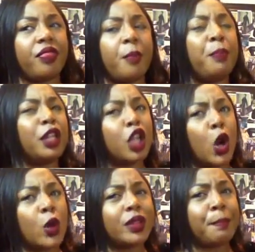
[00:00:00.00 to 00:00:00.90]

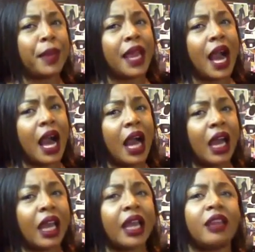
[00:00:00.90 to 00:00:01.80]
below the
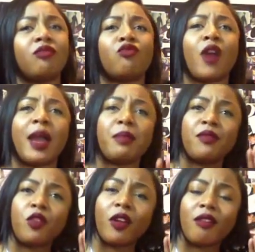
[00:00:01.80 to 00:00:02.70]
behind, right
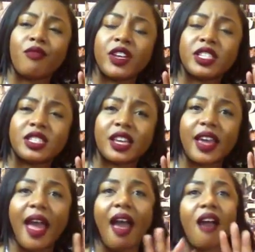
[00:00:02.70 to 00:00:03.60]
before it reaches the
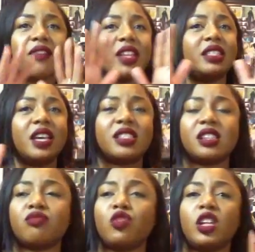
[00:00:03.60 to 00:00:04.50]
calf, it does
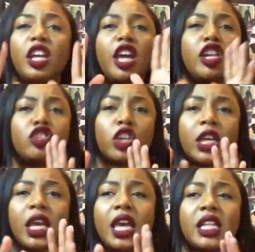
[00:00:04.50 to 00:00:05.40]
this really
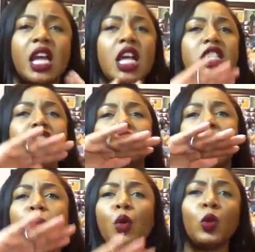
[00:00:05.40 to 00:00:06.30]
intricate
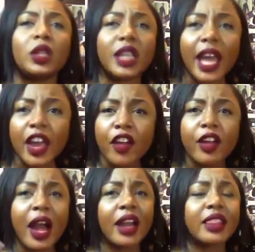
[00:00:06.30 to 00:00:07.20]
double layer
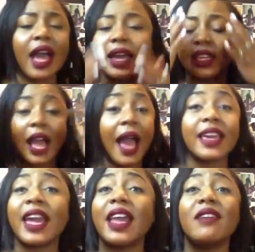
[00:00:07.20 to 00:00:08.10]
kind of, I
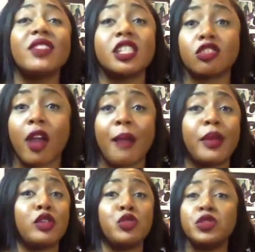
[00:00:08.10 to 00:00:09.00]
can't even describe
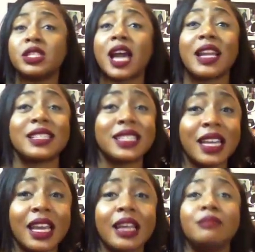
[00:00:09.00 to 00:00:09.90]
it. You just gotta
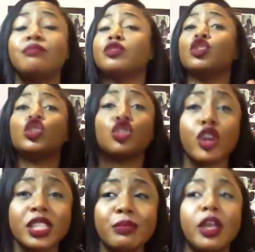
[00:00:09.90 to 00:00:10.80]
see it.
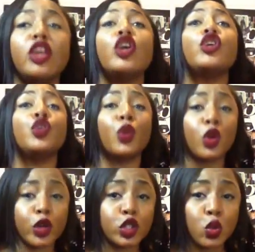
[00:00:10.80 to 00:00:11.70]
Trust me, you are
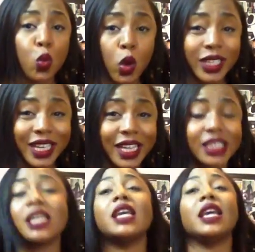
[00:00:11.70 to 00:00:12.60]
going to want
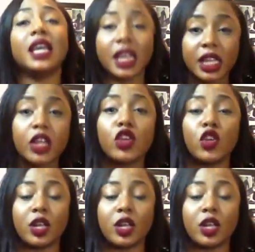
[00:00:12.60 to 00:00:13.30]
it in your